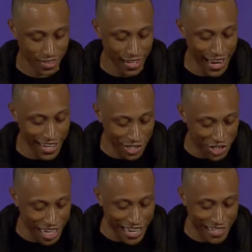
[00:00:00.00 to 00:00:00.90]
And
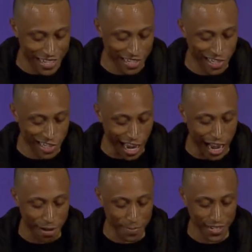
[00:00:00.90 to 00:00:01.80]
Jesus
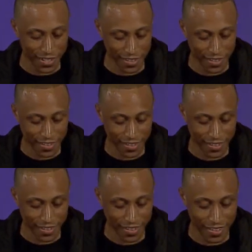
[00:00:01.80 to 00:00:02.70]
stopped
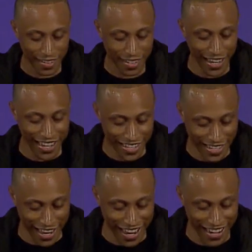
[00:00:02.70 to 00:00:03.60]
and
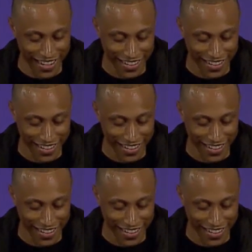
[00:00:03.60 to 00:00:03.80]
said,